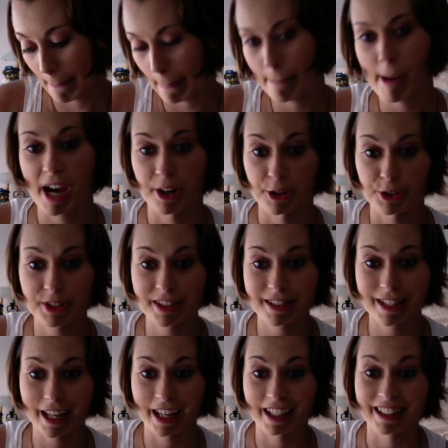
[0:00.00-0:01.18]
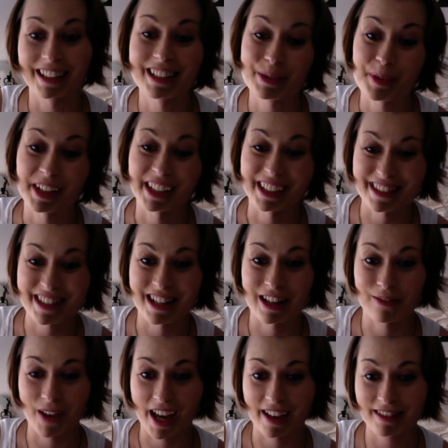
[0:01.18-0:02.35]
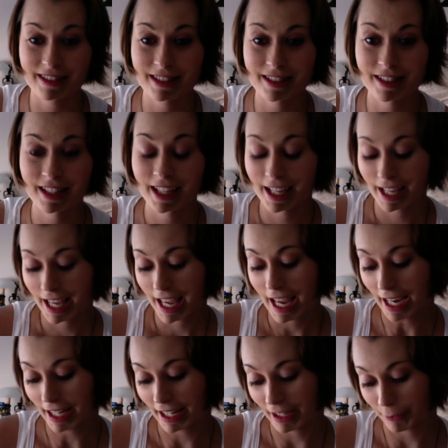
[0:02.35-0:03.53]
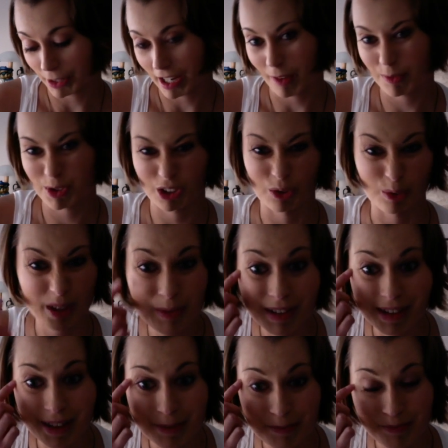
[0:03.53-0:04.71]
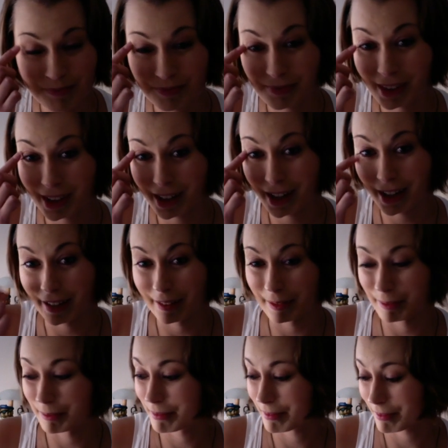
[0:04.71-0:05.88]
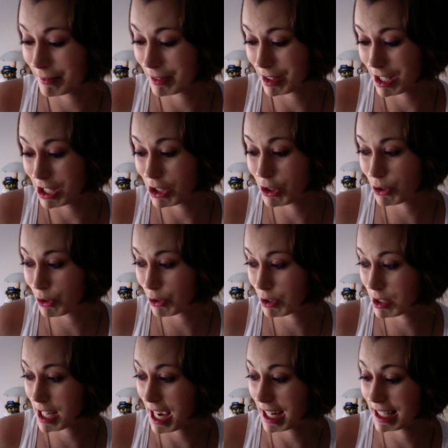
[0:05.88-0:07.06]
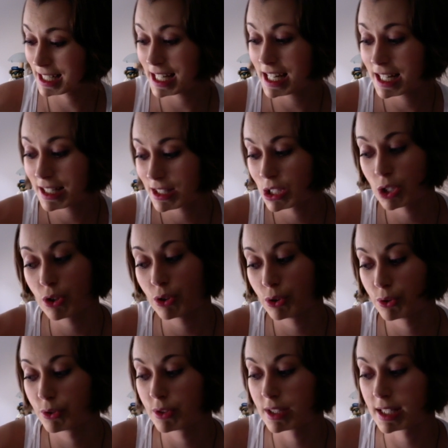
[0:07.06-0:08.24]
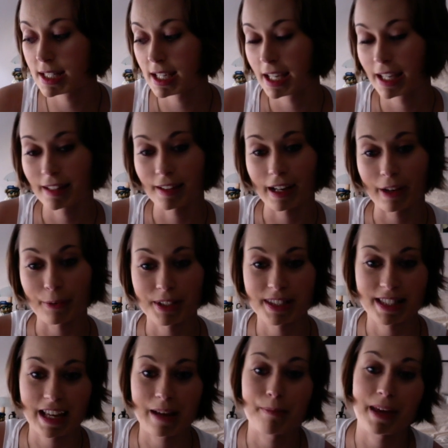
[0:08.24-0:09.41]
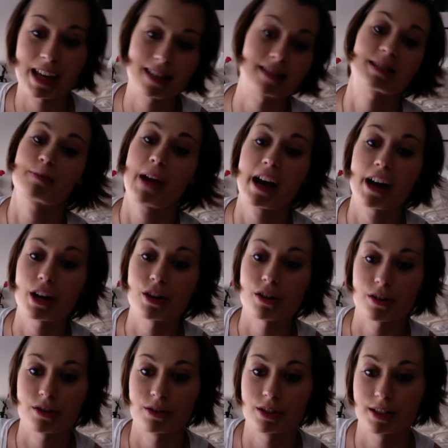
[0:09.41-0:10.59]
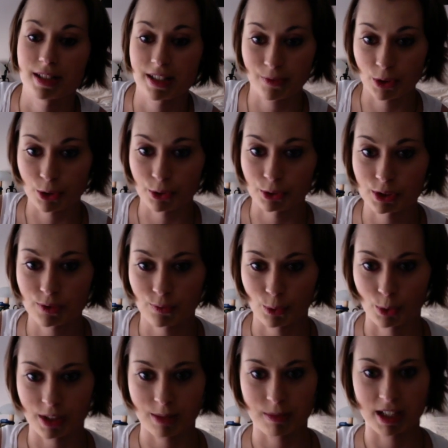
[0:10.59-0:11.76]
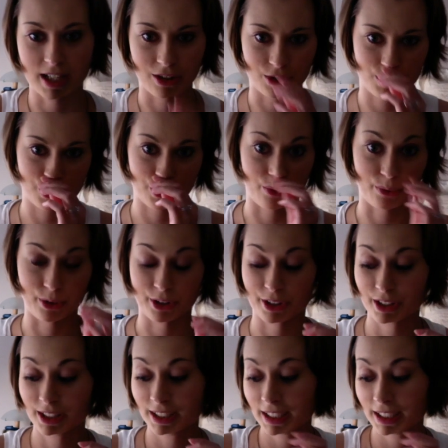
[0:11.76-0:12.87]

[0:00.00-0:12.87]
patterns, and this one is an advanced, and I would have to agree with them. The techniques used that I would say make this pattern difficult for the beginner sewer